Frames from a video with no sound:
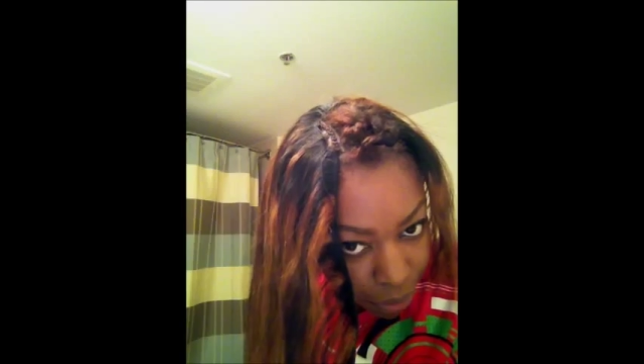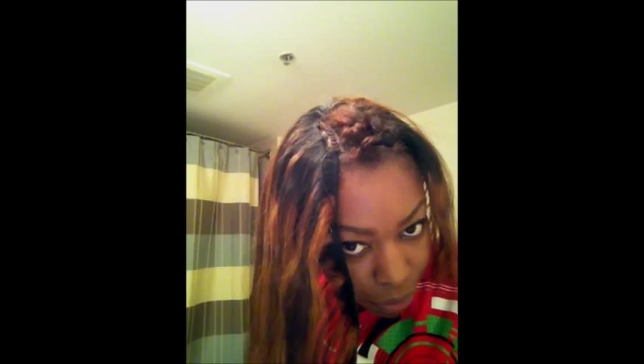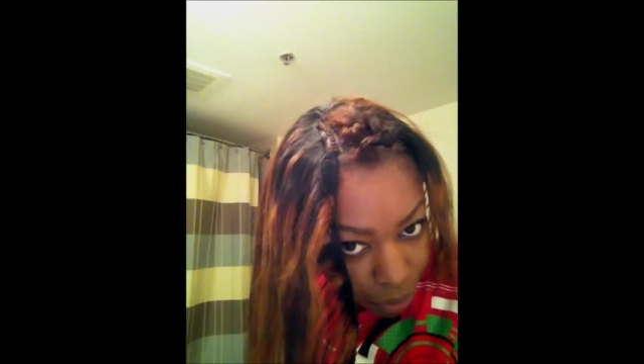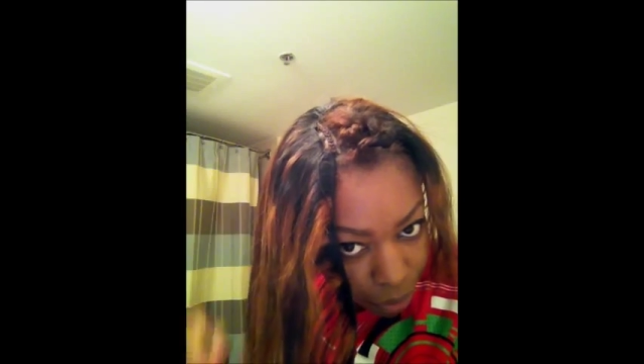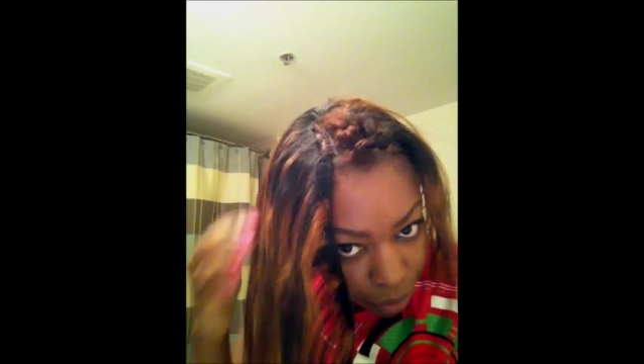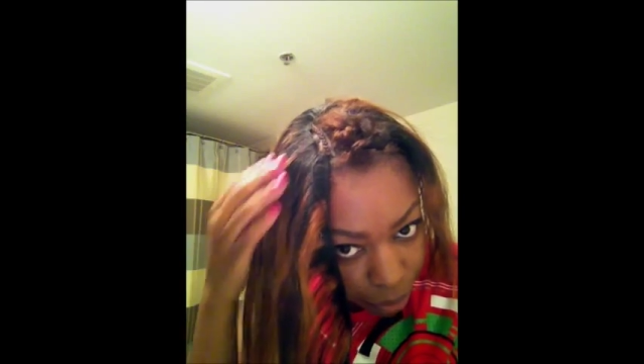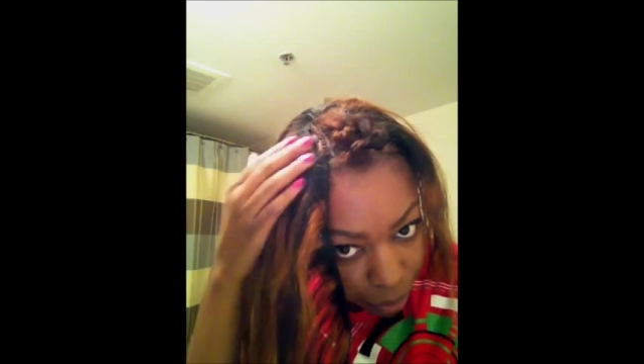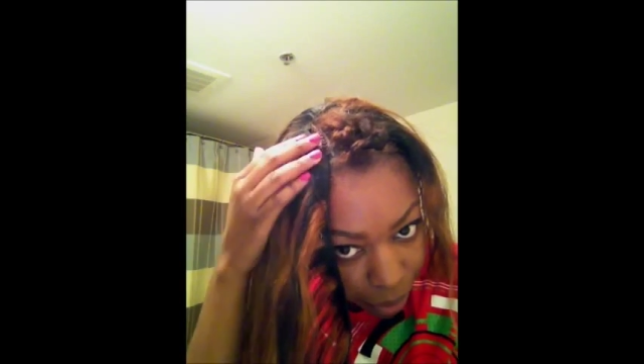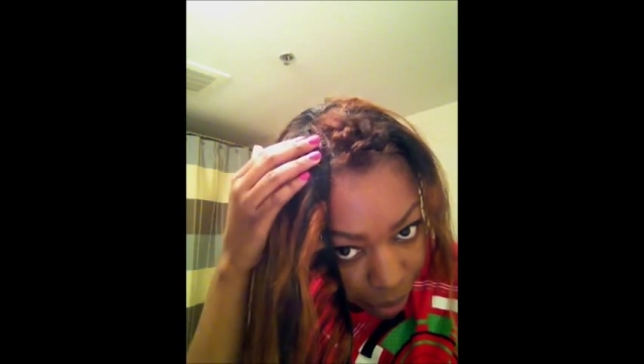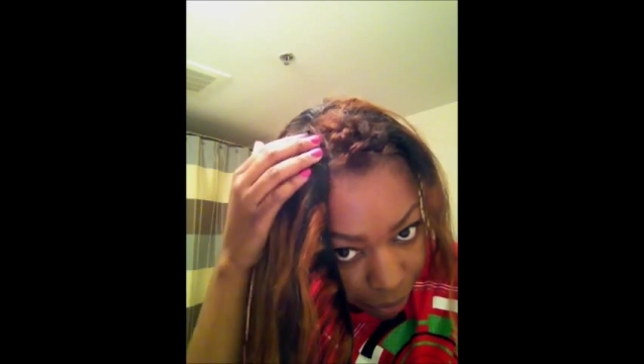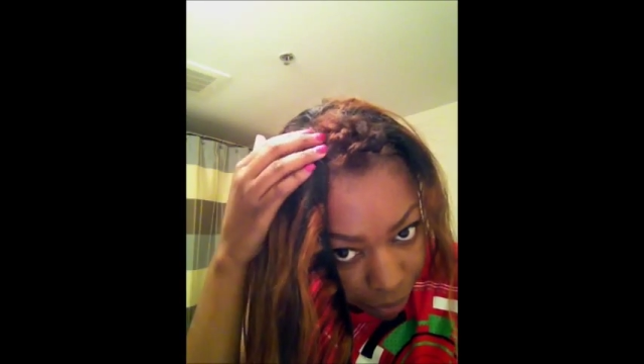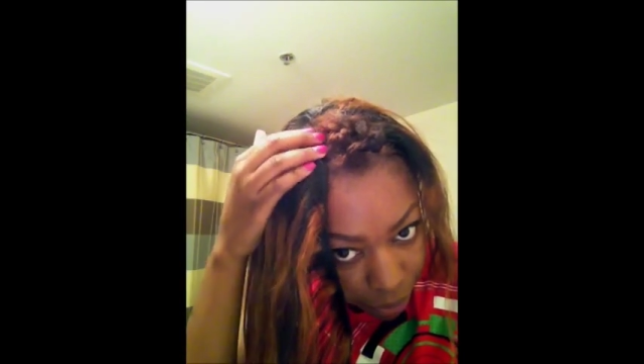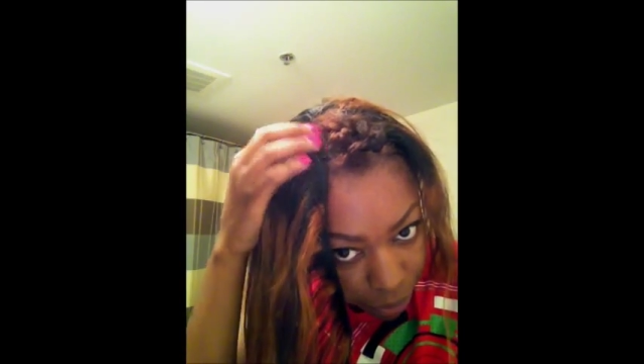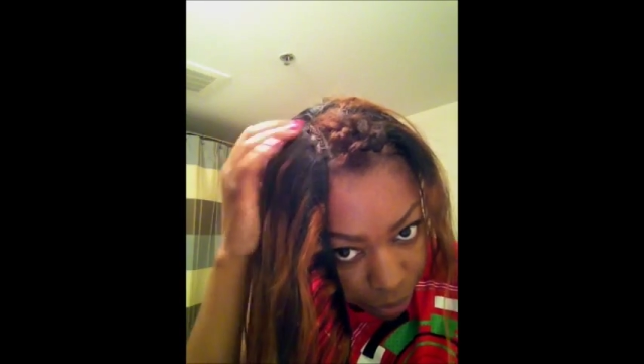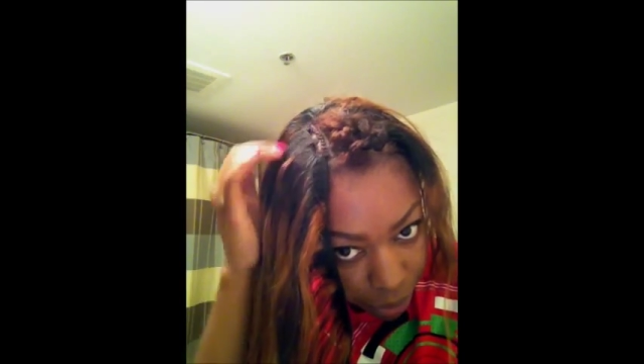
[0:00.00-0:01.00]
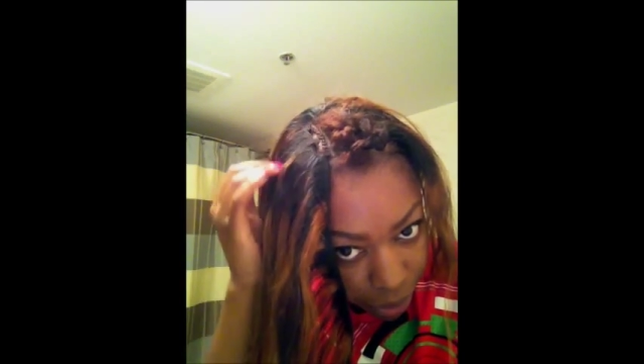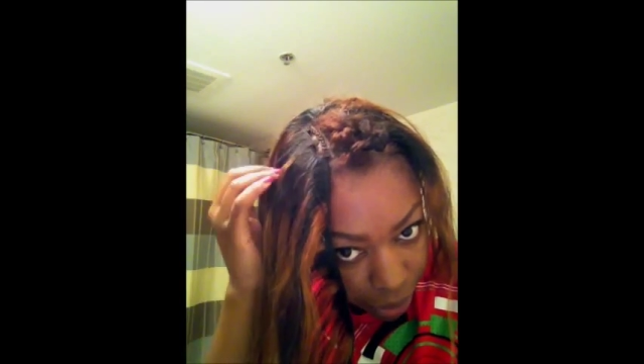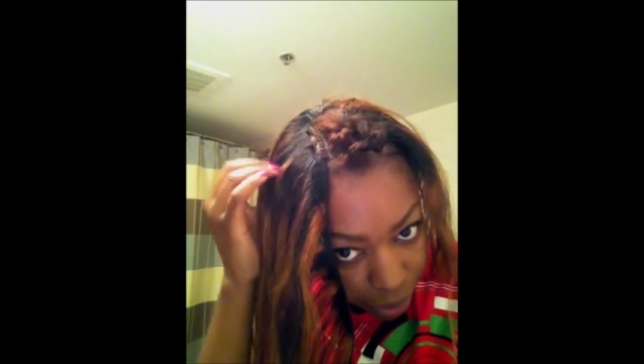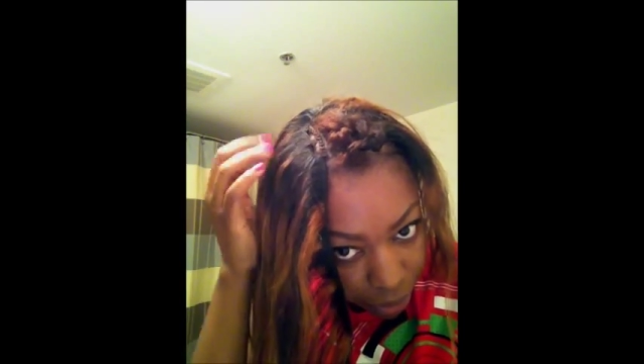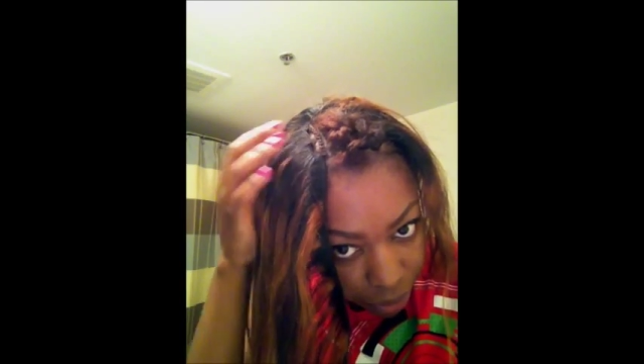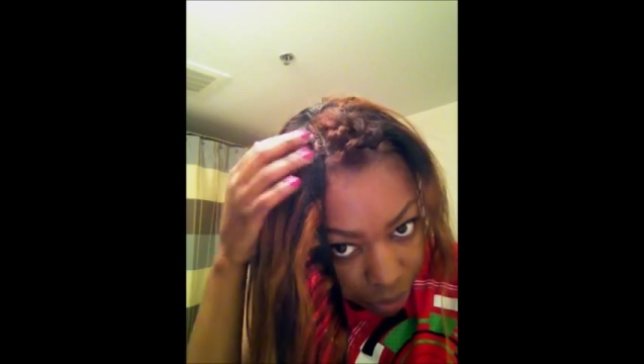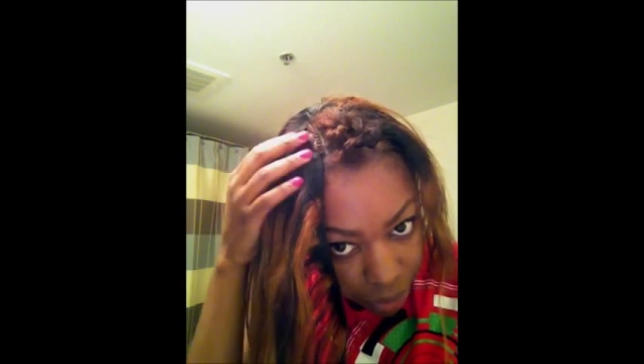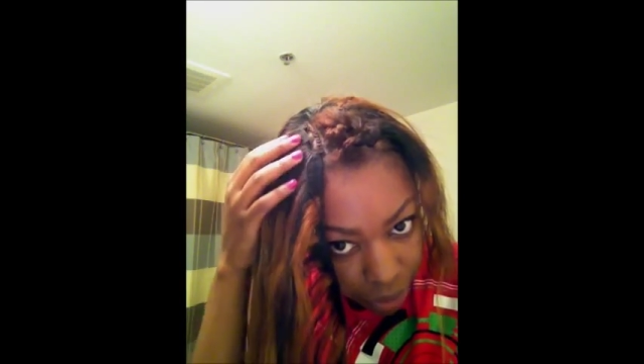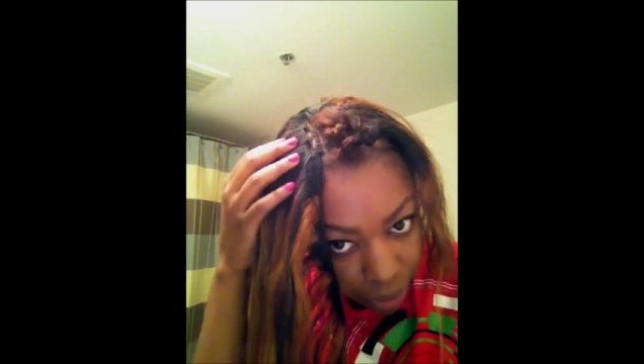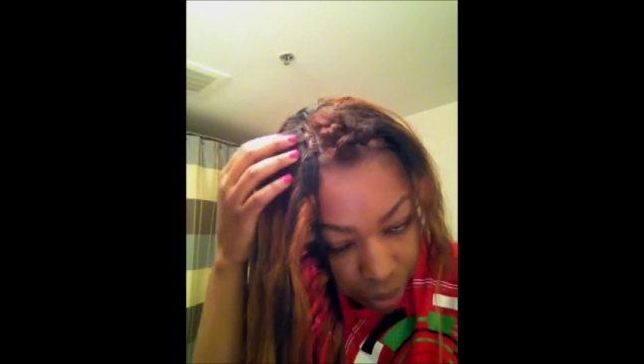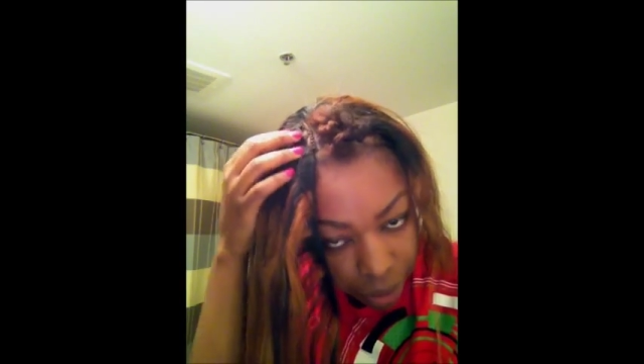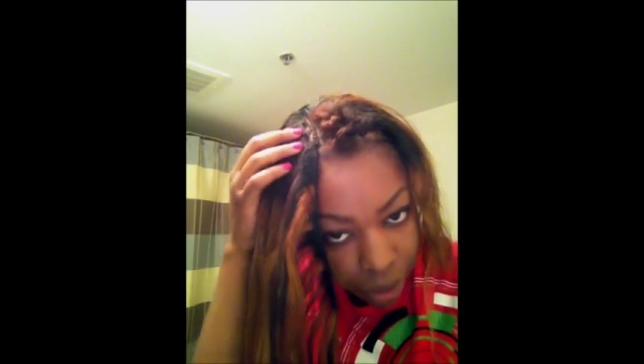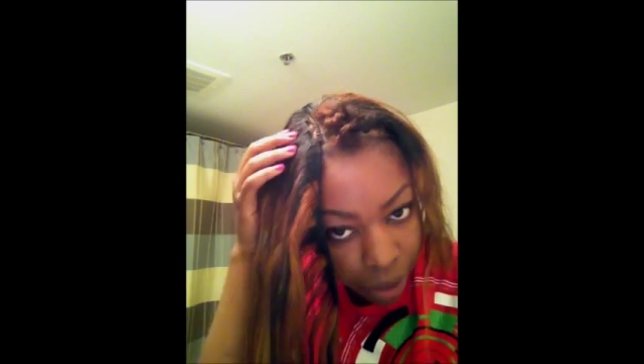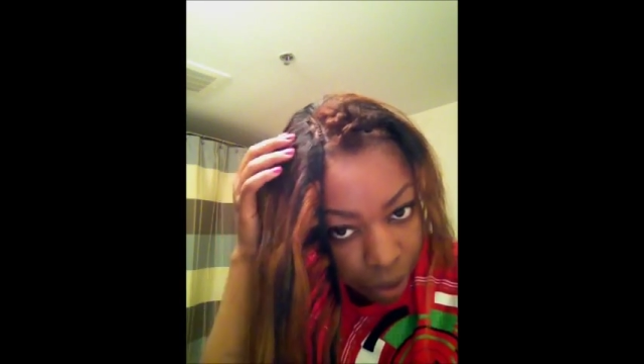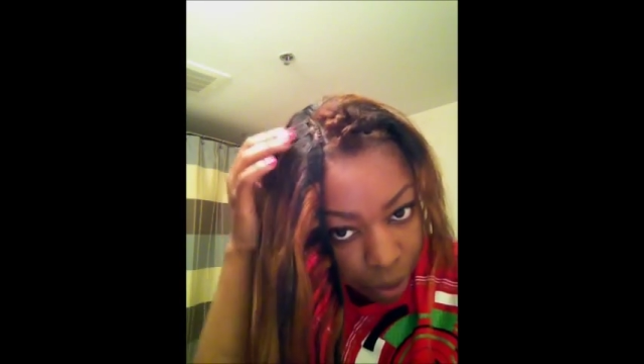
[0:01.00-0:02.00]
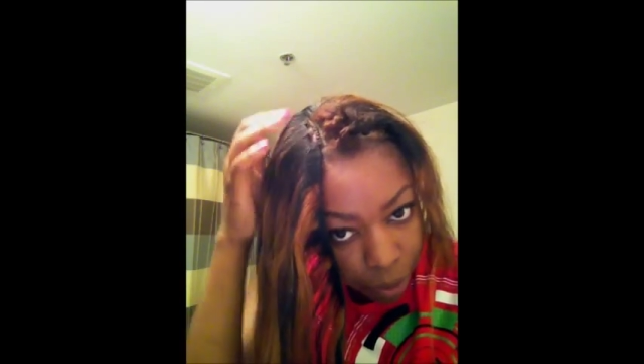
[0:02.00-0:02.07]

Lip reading: so you don't have those hairs and